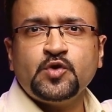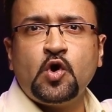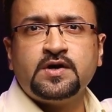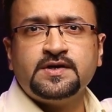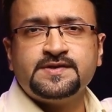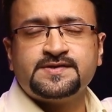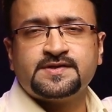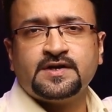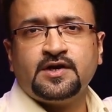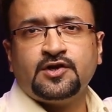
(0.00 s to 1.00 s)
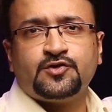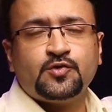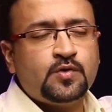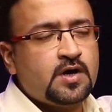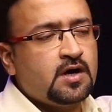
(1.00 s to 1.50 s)
occurs
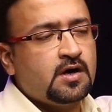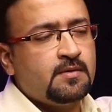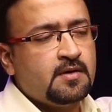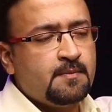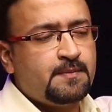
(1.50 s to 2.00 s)
through a